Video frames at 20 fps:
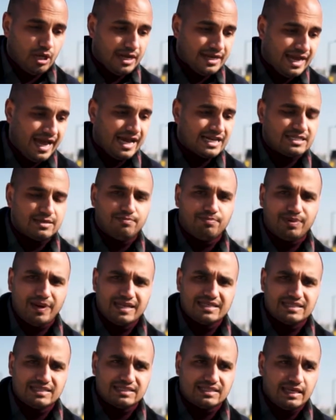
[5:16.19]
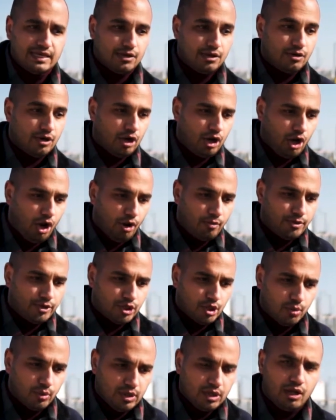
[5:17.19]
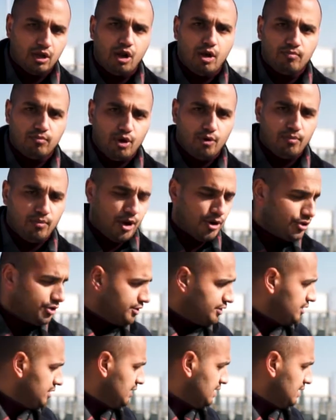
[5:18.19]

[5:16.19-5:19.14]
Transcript: a nicer place to sit, a lot newer, a lot more modern.